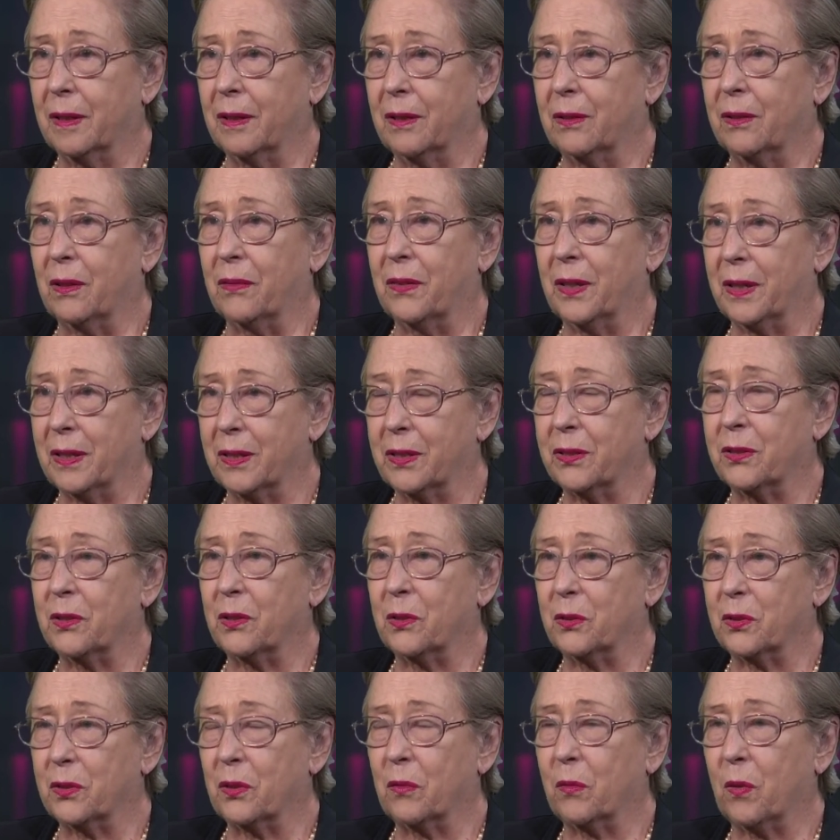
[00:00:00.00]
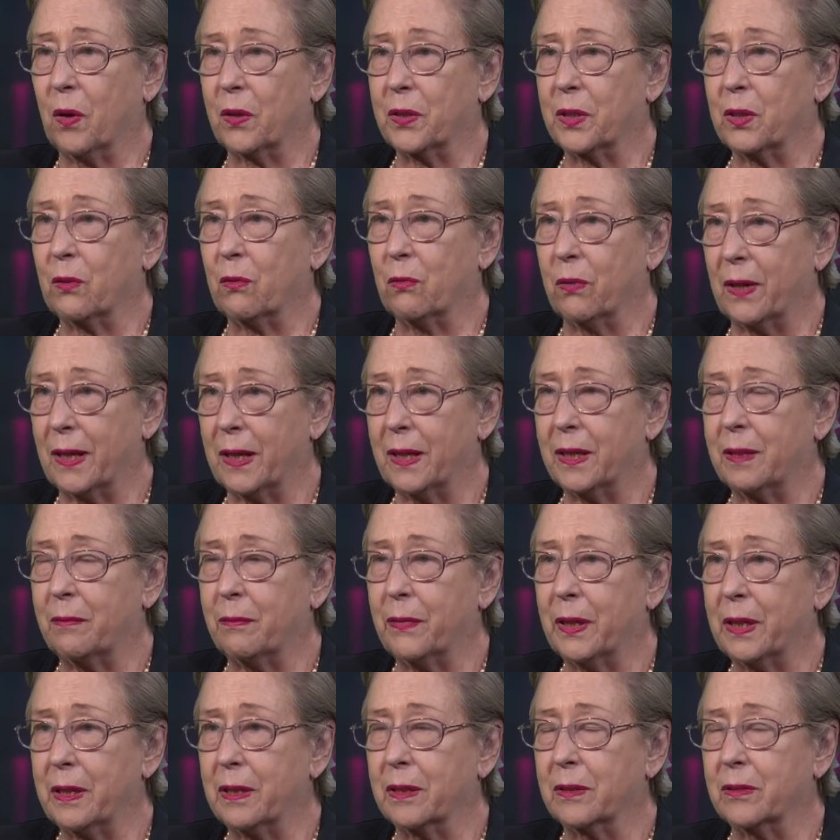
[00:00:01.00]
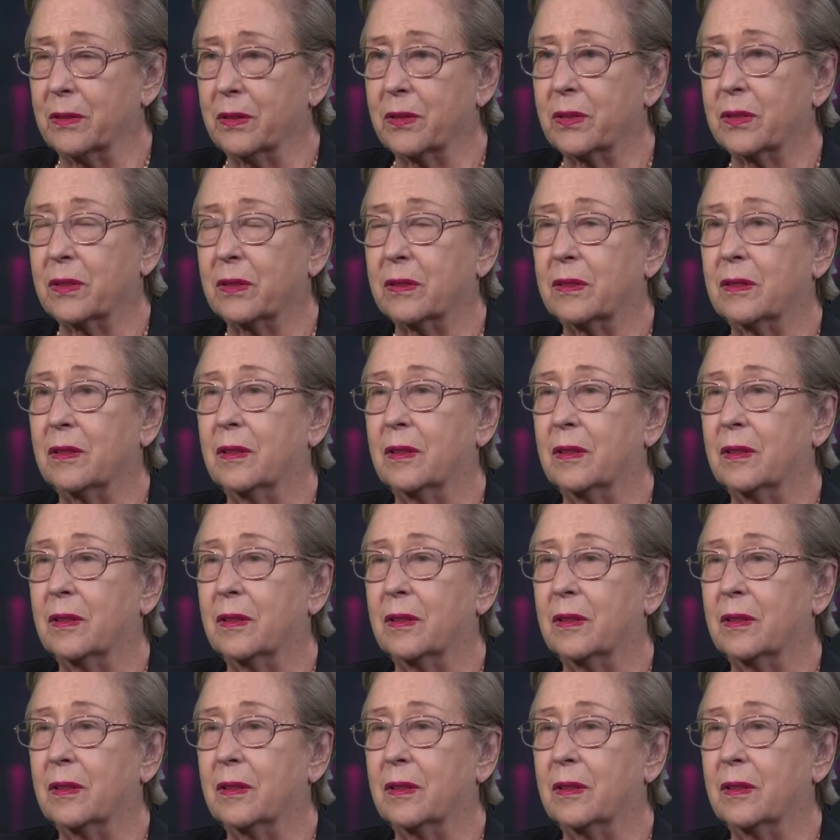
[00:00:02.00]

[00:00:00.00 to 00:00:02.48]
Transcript: you know, the issues of what it really means